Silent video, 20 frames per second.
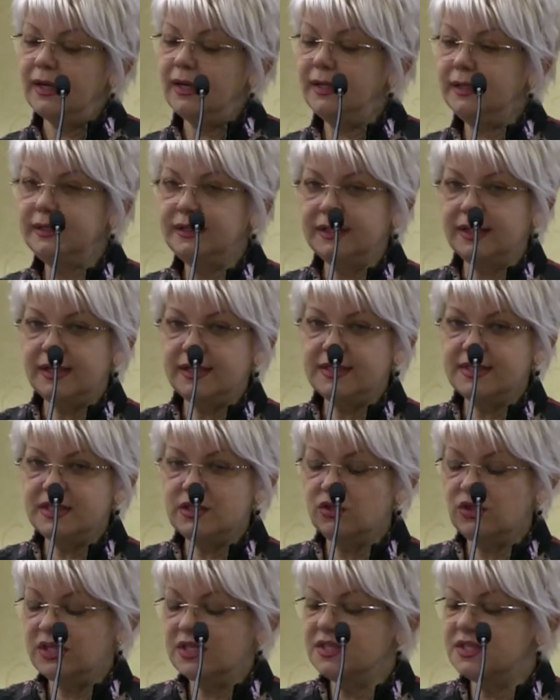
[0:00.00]
And
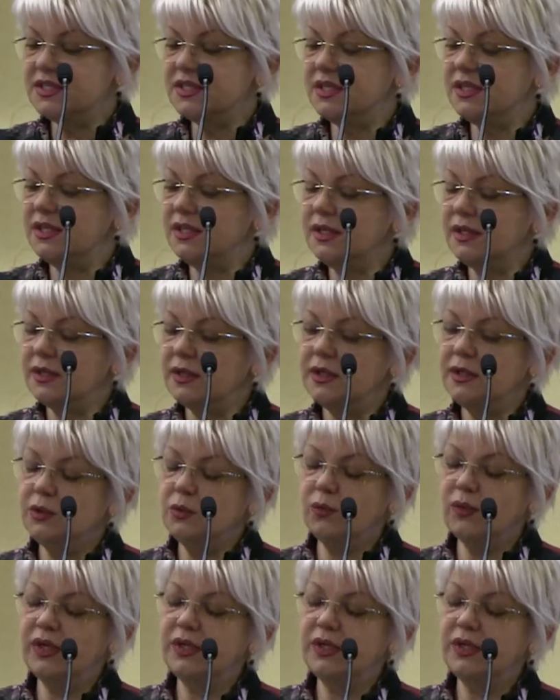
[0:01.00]
as you can see in